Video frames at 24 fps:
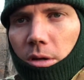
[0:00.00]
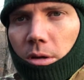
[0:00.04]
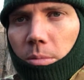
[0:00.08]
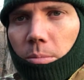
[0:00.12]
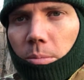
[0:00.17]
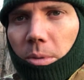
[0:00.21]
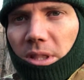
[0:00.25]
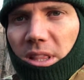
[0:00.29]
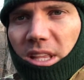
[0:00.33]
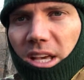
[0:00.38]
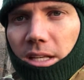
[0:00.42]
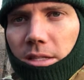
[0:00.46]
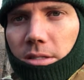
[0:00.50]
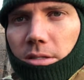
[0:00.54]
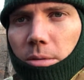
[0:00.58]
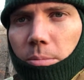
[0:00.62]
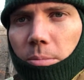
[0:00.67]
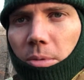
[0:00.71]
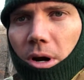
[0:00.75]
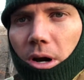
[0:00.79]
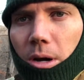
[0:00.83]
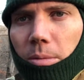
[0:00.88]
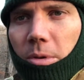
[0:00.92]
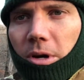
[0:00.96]
But that's the
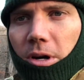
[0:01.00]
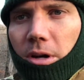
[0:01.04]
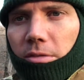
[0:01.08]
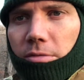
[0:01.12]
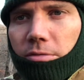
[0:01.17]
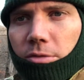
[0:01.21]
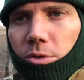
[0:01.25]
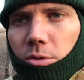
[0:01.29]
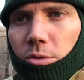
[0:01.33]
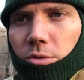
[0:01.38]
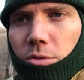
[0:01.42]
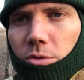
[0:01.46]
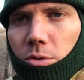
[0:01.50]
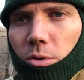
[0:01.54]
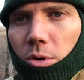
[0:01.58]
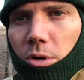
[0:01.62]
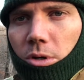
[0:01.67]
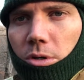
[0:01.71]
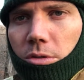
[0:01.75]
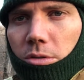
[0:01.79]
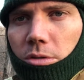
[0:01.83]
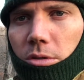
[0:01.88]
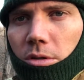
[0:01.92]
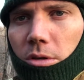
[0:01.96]
primary food
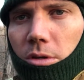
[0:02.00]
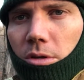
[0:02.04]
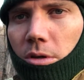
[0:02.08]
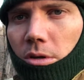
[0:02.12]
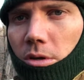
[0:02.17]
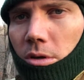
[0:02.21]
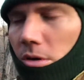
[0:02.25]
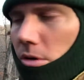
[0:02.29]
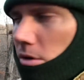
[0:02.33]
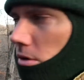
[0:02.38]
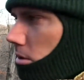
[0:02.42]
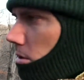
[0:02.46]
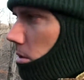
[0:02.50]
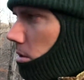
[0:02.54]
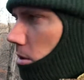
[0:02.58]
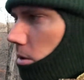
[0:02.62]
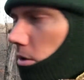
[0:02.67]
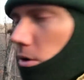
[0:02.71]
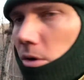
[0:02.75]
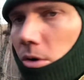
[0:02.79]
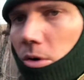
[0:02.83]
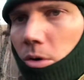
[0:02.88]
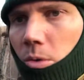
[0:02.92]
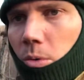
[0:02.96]
source.
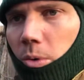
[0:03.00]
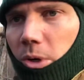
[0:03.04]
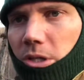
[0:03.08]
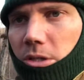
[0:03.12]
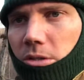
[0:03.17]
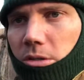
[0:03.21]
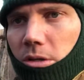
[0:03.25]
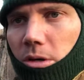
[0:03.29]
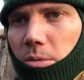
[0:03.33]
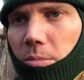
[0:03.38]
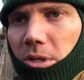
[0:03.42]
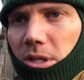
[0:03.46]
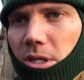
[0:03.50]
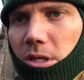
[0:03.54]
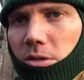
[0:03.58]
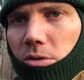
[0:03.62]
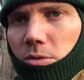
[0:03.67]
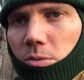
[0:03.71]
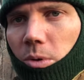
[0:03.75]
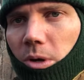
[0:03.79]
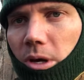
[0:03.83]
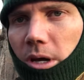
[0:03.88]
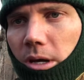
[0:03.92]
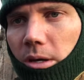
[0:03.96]
It's coming this
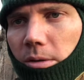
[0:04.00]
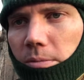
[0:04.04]
way.